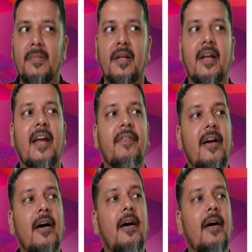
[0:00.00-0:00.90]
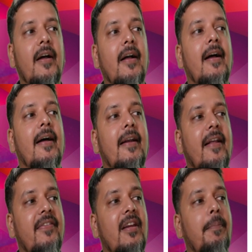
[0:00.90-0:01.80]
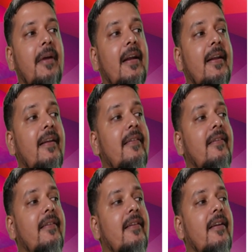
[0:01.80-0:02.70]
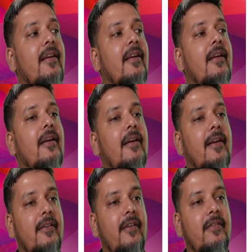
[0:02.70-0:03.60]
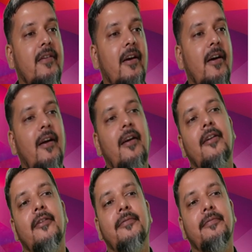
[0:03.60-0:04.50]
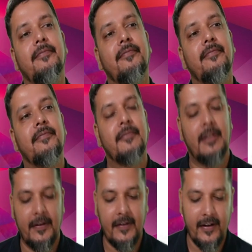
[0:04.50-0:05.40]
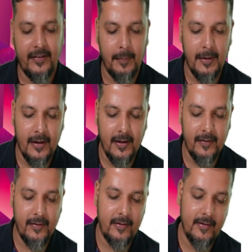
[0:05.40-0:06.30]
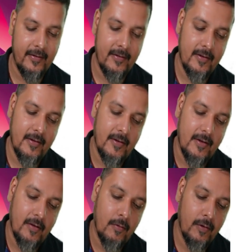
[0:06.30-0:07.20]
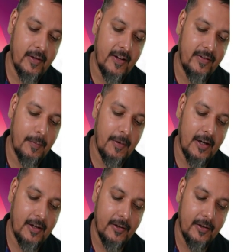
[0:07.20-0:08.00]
If the recipient is registered. If the recipient is, who is the recipient?